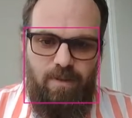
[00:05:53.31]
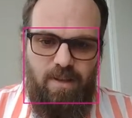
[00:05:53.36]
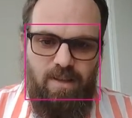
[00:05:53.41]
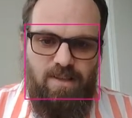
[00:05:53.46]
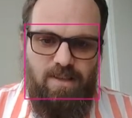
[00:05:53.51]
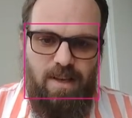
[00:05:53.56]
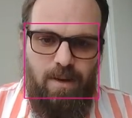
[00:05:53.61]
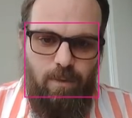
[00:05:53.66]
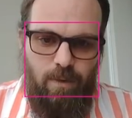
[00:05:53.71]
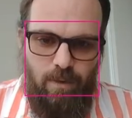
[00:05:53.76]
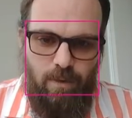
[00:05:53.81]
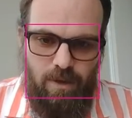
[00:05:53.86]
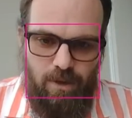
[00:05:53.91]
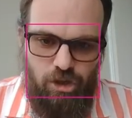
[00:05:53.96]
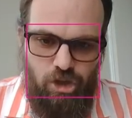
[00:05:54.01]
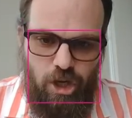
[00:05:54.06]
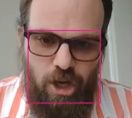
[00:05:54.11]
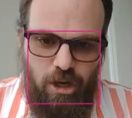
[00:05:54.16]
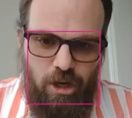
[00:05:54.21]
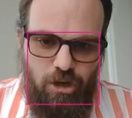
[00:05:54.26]
Let's say we want to
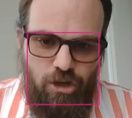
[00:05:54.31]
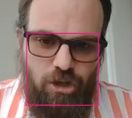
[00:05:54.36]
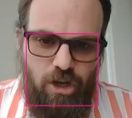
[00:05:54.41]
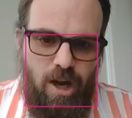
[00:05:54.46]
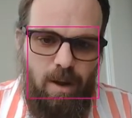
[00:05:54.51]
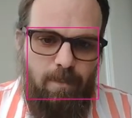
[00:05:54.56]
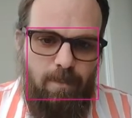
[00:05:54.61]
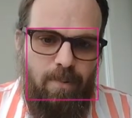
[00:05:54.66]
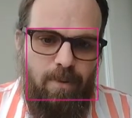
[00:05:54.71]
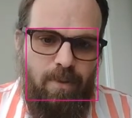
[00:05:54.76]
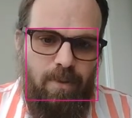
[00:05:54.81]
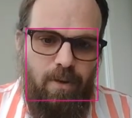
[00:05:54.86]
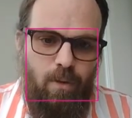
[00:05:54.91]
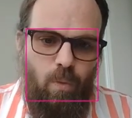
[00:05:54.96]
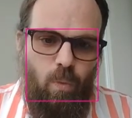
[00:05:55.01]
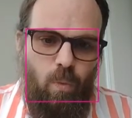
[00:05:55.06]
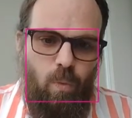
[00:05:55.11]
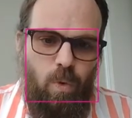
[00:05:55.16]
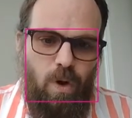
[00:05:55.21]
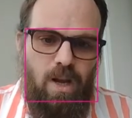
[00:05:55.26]
change up the
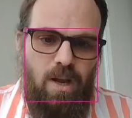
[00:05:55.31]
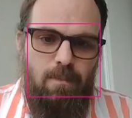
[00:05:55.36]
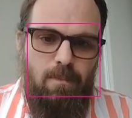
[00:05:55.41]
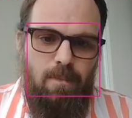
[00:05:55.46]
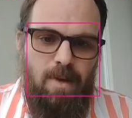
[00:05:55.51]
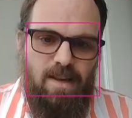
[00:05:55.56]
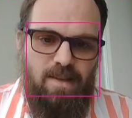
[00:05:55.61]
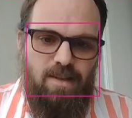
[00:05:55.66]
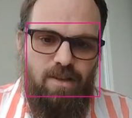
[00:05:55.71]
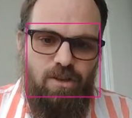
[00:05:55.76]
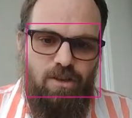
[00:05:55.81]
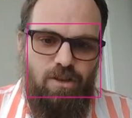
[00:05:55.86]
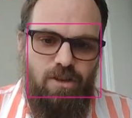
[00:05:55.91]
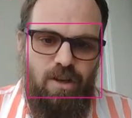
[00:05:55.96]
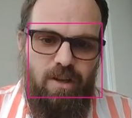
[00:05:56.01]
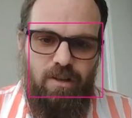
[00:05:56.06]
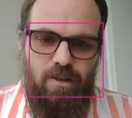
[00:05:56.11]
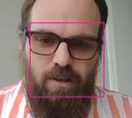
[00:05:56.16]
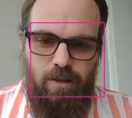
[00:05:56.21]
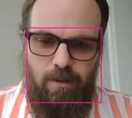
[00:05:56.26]
win message
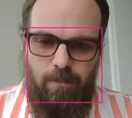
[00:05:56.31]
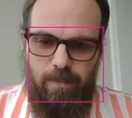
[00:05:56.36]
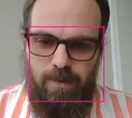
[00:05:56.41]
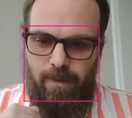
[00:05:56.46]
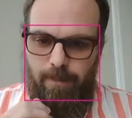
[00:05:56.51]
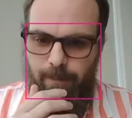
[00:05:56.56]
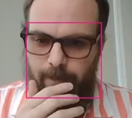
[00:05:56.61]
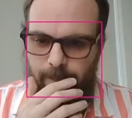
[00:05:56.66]
a little bit,